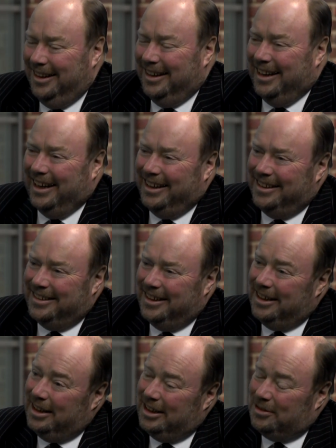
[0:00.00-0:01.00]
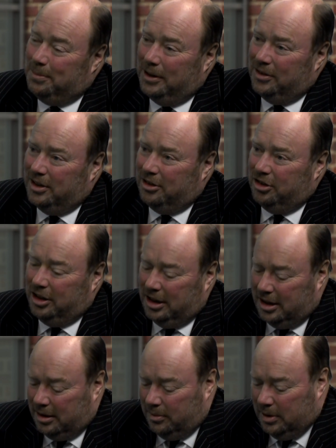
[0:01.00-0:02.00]
And it's been such a
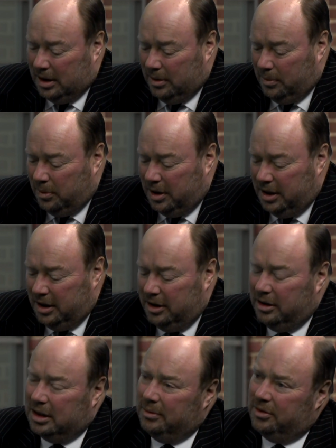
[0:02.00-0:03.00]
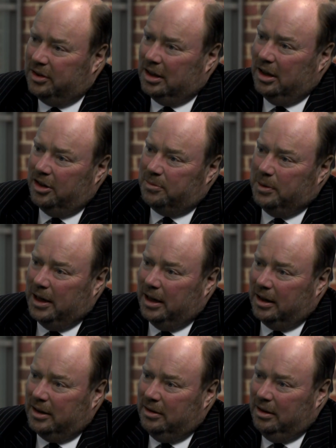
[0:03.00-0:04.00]
year. Why don't you give us a glance
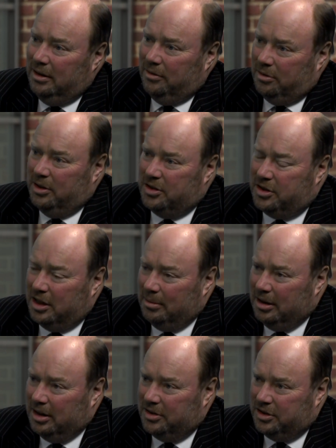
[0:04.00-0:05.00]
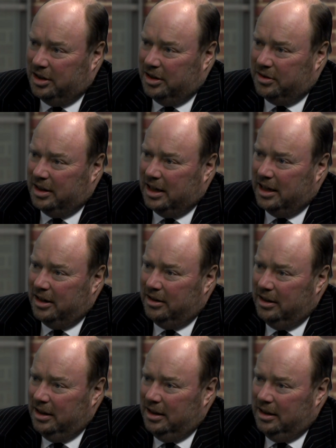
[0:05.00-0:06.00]
back from this time last year to now?
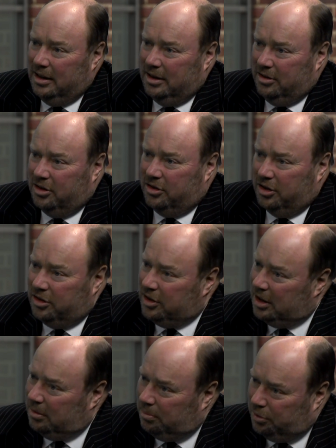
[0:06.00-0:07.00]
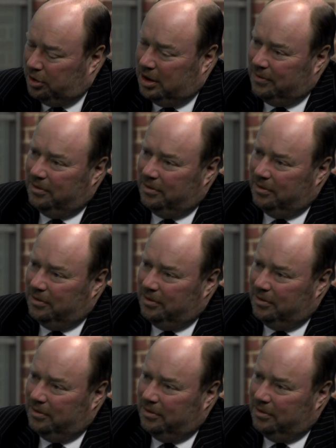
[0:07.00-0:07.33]
So just in brief